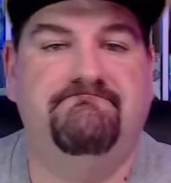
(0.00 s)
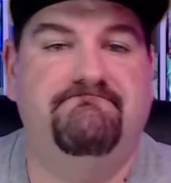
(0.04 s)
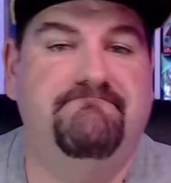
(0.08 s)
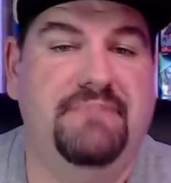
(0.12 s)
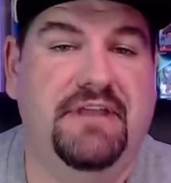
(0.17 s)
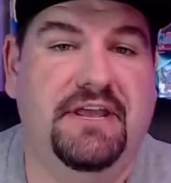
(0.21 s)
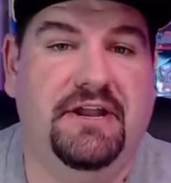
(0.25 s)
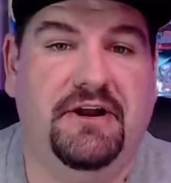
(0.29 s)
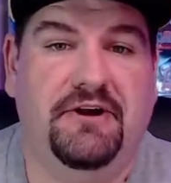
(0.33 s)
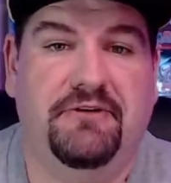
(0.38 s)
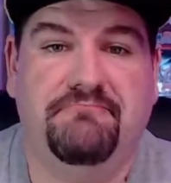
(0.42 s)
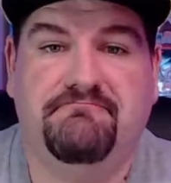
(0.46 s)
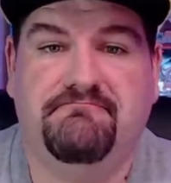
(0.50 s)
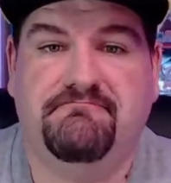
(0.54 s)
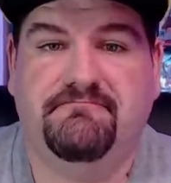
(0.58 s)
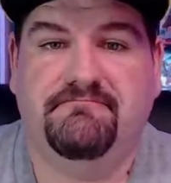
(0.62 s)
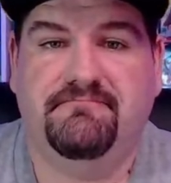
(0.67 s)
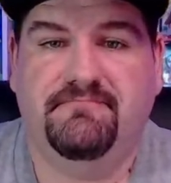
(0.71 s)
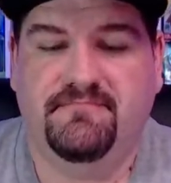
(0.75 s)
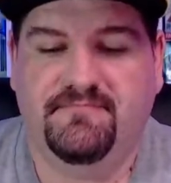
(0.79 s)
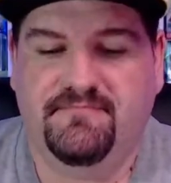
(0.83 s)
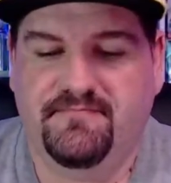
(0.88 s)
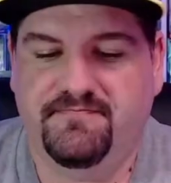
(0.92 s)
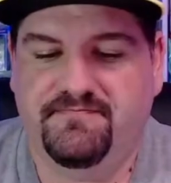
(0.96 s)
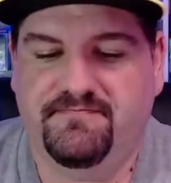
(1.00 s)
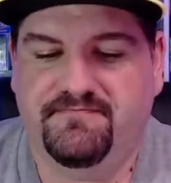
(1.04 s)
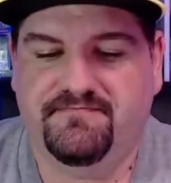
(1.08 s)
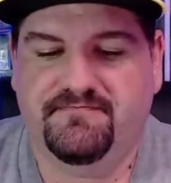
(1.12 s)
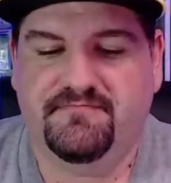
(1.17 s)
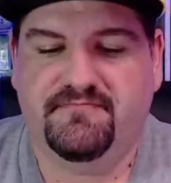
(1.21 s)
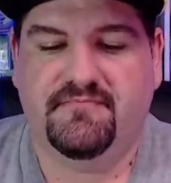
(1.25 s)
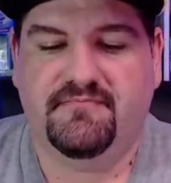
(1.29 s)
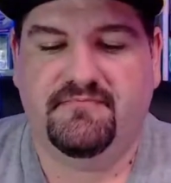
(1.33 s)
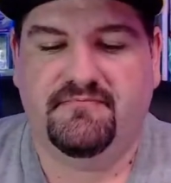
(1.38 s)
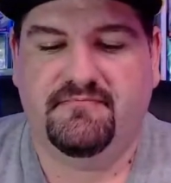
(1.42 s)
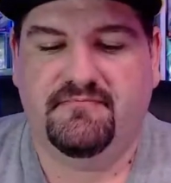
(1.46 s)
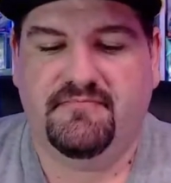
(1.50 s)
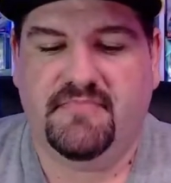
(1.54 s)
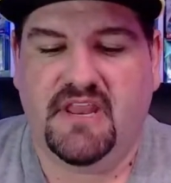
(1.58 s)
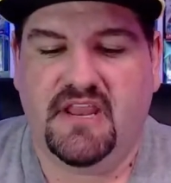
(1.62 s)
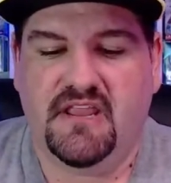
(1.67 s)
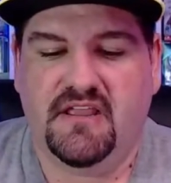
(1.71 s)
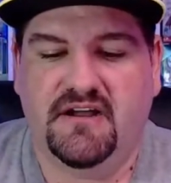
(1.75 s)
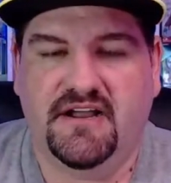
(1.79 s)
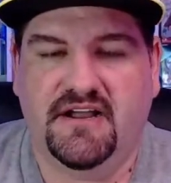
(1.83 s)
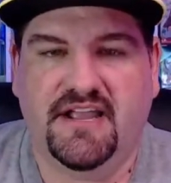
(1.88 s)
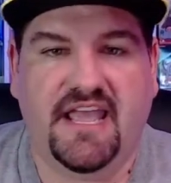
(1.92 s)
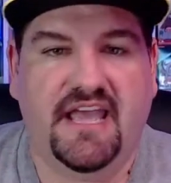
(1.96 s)
you know,
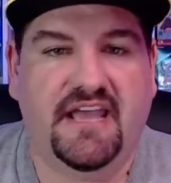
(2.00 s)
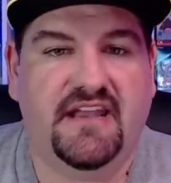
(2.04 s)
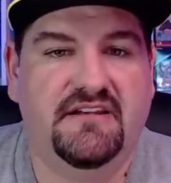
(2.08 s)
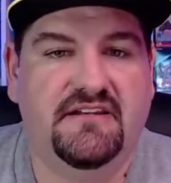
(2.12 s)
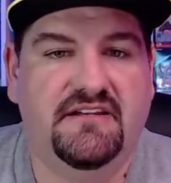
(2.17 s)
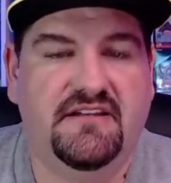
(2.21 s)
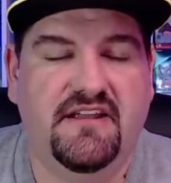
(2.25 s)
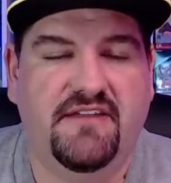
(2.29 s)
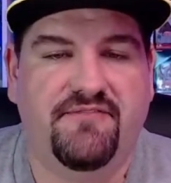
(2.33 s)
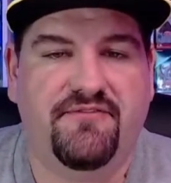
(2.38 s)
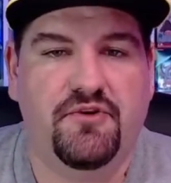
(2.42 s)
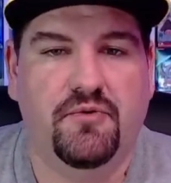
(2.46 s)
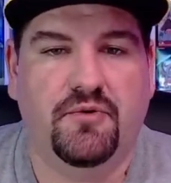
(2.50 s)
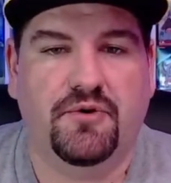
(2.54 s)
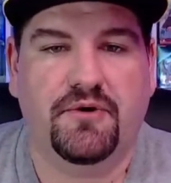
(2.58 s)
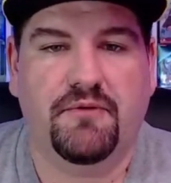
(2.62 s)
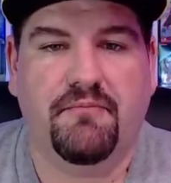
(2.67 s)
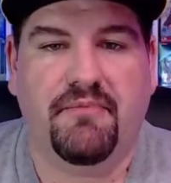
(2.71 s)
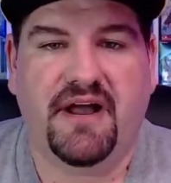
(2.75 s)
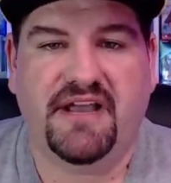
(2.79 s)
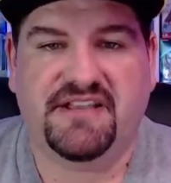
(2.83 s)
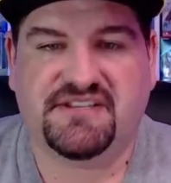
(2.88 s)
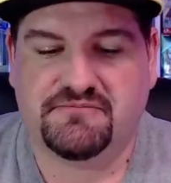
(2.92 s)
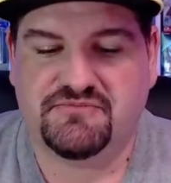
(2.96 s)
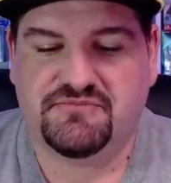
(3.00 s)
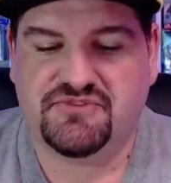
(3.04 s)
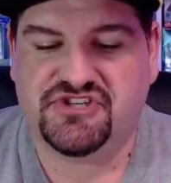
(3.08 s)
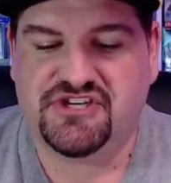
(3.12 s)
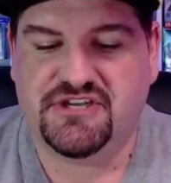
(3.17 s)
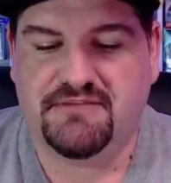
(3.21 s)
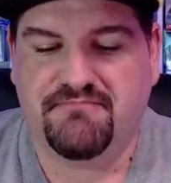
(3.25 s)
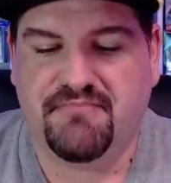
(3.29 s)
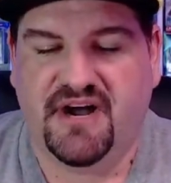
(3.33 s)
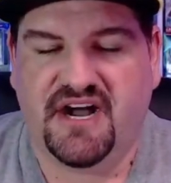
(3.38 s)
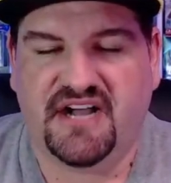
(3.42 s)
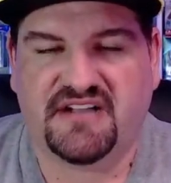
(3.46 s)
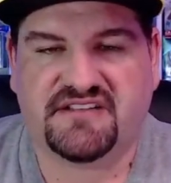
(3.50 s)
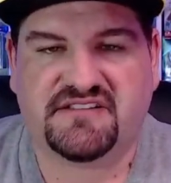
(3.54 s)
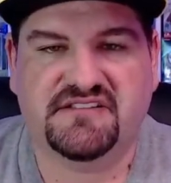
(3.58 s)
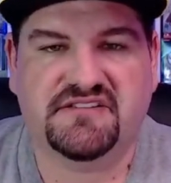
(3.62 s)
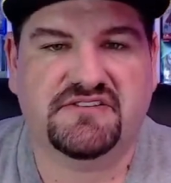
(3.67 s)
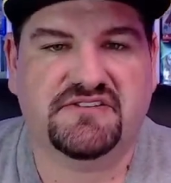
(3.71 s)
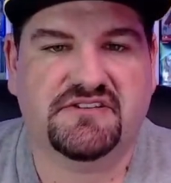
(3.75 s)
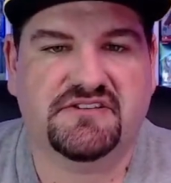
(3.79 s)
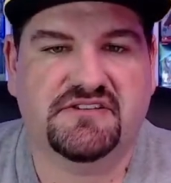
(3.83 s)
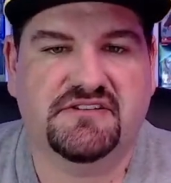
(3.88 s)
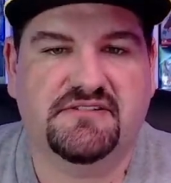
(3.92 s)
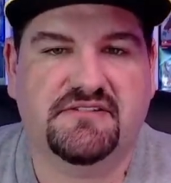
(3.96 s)
again, if you want to buy some cheap
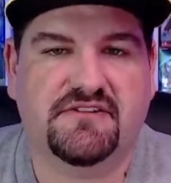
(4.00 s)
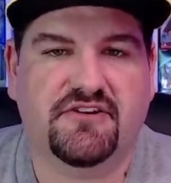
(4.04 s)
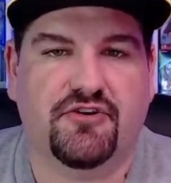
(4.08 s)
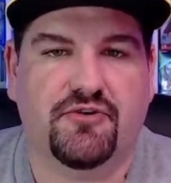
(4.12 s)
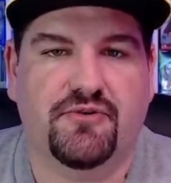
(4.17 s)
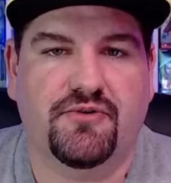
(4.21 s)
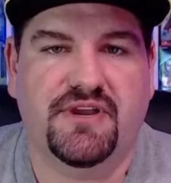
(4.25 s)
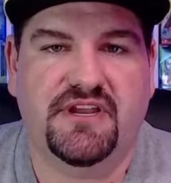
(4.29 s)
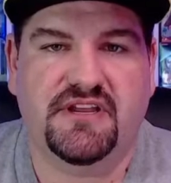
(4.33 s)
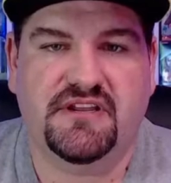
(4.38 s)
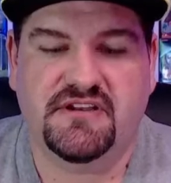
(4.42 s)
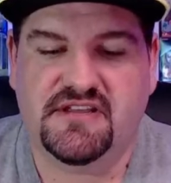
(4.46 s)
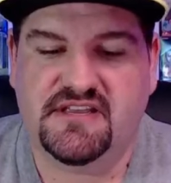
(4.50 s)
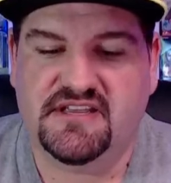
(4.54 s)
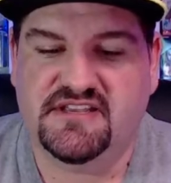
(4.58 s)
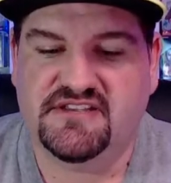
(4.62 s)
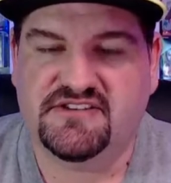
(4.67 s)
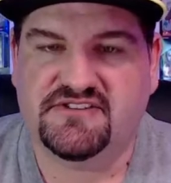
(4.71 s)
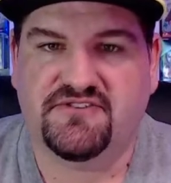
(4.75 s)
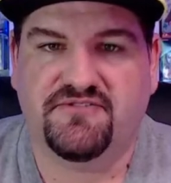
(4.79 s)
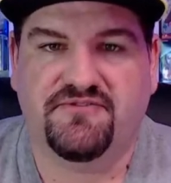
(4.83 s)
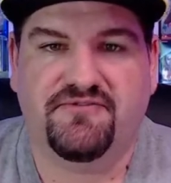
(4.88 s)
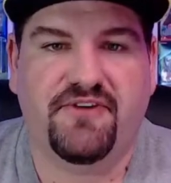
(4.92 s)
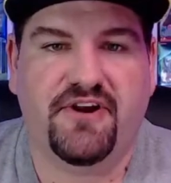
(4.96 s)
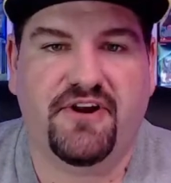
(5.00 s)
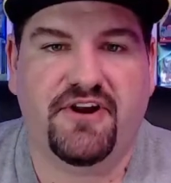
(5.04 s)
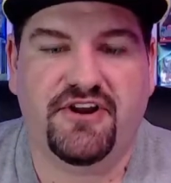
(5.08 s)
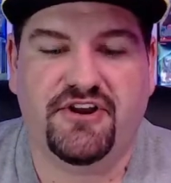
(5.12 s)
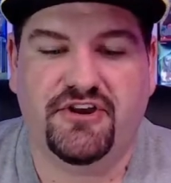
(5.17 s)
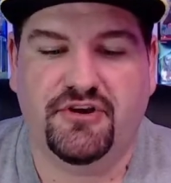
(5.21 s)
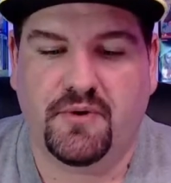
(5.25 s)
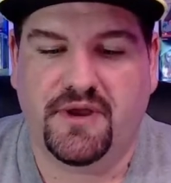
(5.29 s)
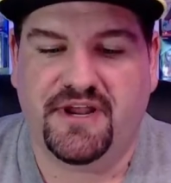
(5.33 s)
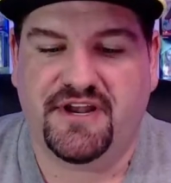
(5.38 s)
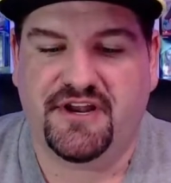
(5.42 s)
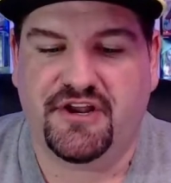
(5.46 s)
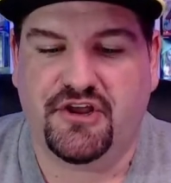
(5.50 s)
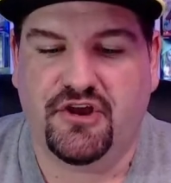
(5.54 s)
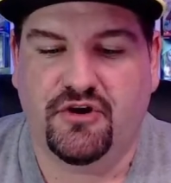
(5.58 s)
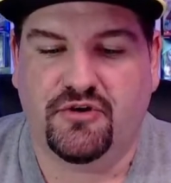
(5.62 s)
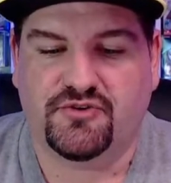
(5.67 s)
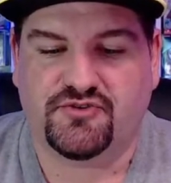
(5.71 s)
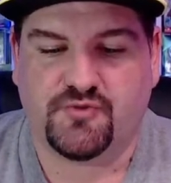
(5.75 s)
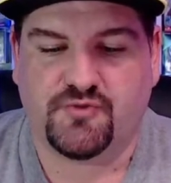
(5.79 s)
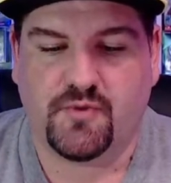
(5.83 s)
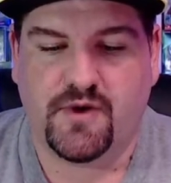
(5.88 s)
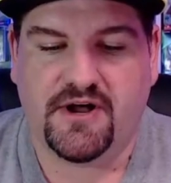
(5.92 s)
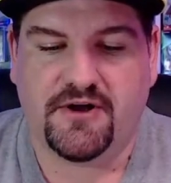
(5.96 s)
boxes, Korean is a very good way to go
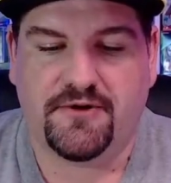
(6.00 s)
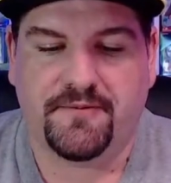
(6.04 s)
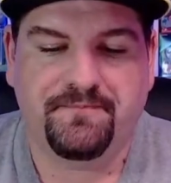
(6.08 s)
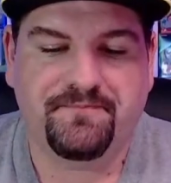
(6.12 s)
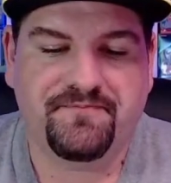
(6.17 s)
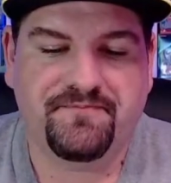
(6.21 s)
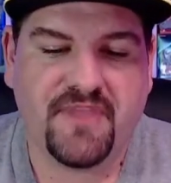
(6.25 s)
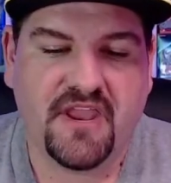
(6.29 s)
as well.